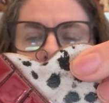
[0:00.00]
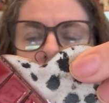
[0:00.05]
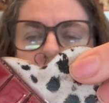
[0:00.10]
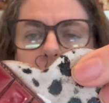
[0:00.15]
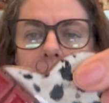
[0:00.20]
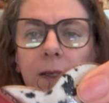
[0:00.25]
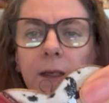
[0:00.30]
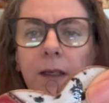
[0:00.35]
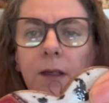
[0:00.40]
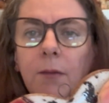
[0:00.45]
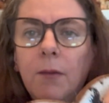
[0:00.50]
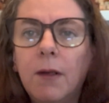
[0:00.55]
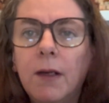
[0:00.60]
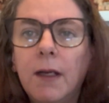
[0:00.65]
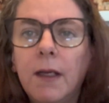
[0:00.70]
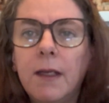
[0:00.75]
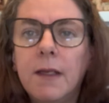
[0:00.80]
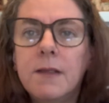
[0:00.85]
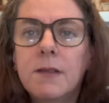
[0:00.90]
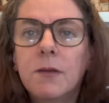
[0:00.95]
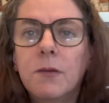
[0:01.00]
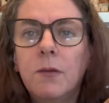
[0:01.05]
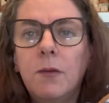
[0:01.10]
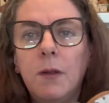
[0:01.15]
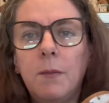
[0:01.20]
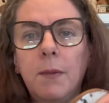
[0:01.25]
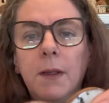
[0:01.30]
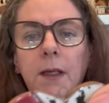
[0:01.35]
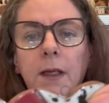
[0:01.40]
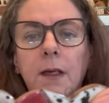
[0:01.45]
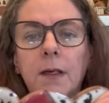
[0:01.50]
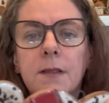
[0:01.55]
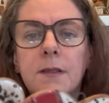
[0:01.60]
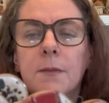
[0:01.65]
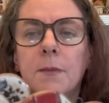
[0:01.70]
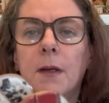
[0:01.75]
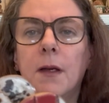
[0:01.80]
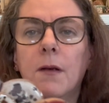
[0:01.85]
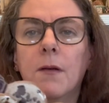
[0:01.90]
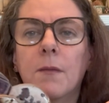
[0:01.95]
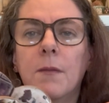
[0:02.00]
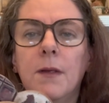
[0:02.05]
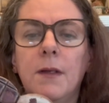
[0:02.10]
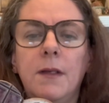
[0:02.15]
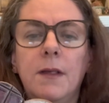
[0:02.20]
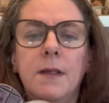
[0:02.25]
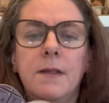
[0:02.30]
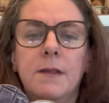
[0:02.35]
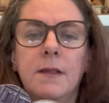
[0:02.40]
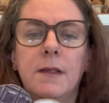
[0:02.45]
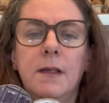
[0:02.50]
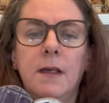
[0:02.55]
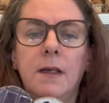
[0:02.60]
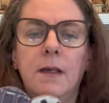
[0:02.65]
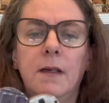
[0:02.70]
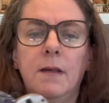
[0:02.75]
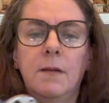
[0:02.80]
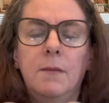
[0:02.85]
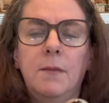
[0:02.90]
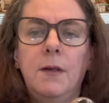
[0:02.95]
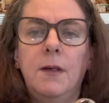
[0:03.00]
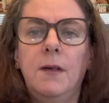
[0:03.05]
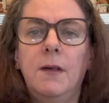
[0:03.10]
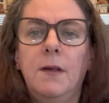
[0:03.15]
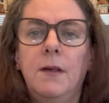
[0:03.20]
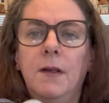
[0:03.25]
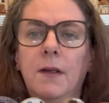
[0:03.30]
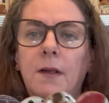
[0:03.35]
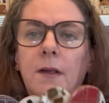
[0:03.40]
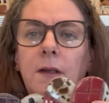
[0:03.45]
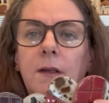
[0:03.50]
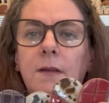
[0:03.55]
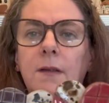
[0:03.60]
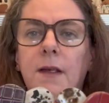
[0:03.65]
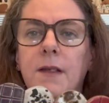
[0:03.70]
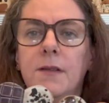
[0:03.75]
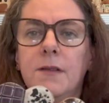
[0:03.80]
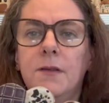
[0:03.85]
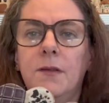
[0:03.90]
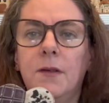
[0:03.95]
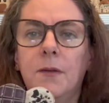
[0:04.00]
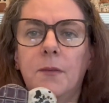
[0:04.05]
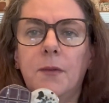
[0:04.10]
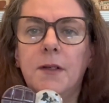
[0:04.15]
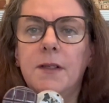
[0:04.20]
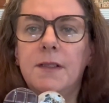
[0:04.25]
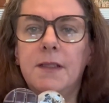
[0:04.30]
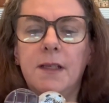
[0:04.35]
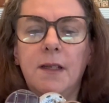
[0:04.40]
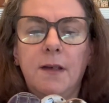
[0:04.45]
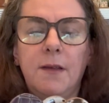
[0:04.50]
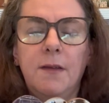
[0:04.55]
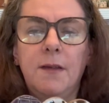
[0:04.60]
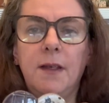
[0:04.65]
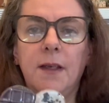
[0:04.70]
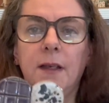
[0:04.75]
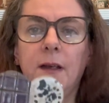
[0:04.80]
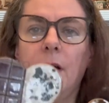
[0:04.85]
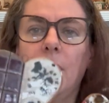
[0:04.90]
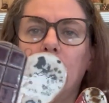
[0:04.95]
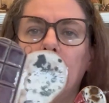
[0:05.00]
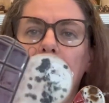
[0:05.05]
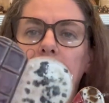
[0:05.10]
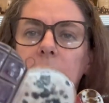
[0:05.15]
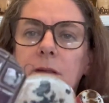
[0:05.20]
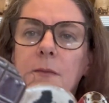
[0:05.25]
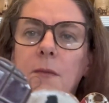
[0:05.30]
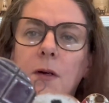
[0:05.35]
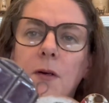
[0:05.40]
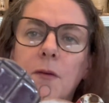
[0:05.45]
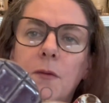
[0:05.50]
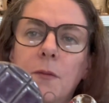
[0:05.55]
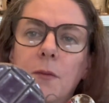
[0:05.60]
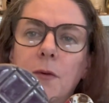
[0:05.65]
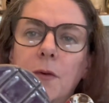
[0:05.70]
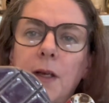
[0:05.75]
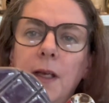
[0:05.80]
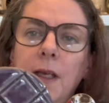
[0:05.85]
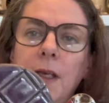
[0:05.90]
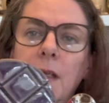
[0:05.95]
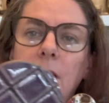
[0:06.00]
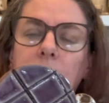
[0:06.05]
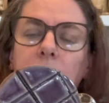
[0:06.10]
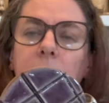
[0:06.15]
Anyway, it's all a big experiment, isn't it? But they do look pretty, I think. Oh, that's mulberry.